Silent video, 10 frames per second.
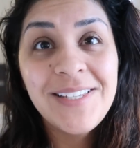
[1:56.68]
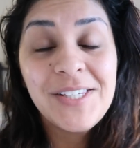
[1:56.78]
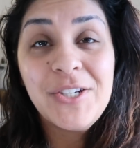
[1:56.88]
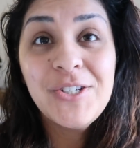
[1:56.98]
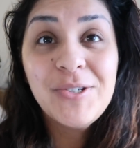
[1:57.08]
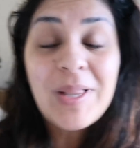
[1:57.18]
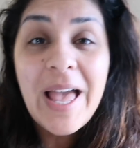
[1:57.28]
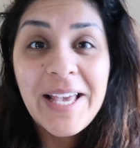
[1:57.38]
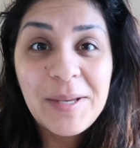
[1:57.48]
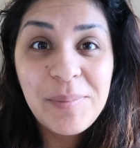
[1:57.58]
So did you
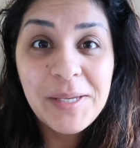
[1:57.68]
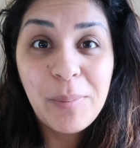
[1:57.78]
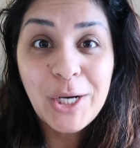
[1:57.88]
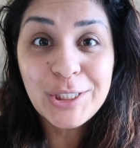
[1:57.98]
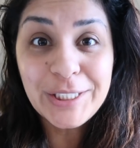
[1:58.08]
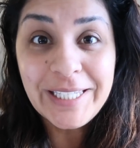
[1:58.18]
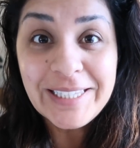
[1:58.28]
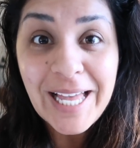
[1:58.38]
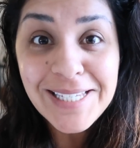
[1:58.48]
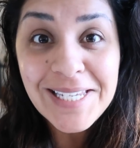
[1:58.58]
like me and Bart
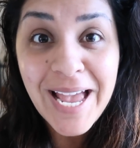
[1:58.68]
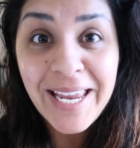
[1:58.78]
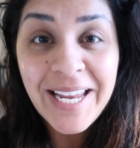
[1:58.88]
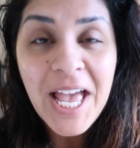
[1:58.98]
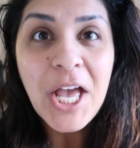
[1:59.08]
cooking last night?